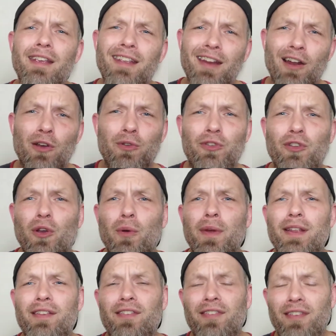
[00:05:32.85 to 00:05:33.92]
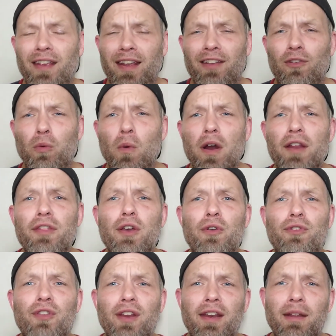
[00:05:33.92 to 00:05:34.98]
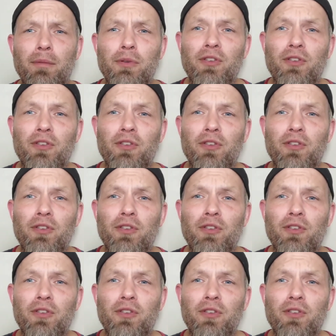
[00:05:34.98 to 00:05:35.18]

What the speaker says: You know, so it's one of those that it